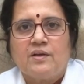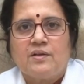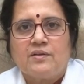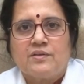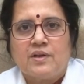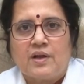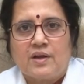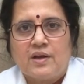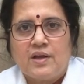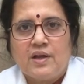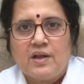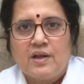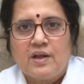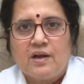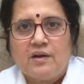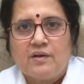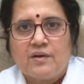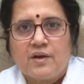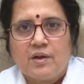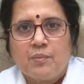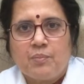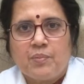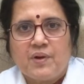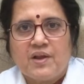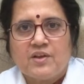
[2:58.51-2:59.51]
renal
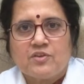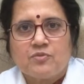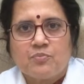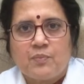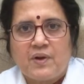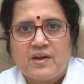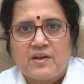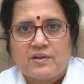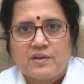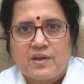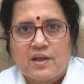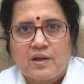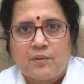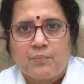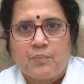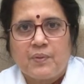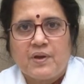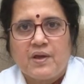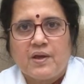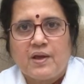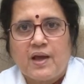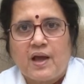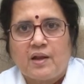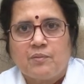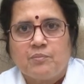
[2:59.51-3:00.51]
replacement
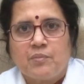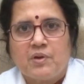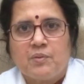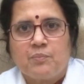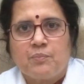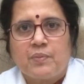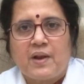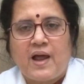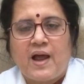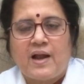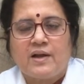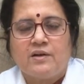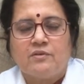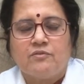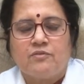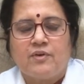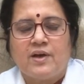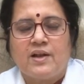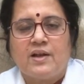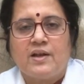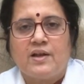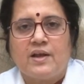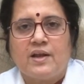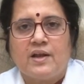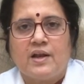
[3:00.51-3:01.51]
therapy can be planned
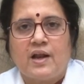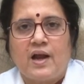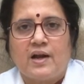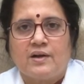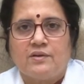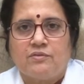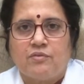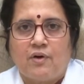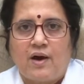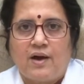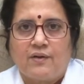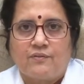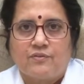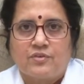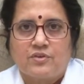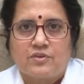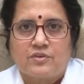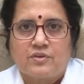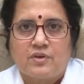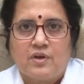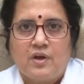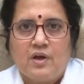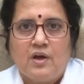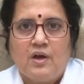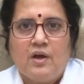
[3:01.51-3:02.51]
well in
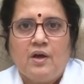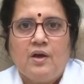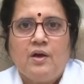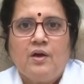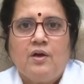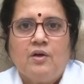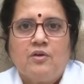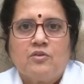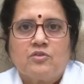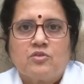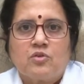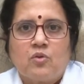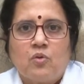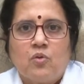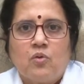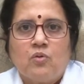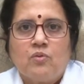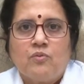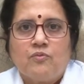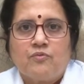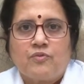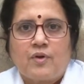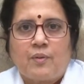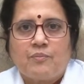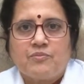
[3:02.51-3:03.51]
advance. So
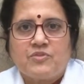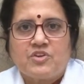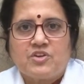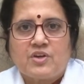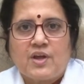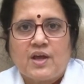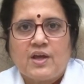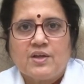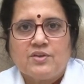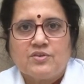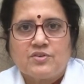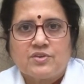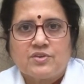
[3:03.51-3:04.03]
from stage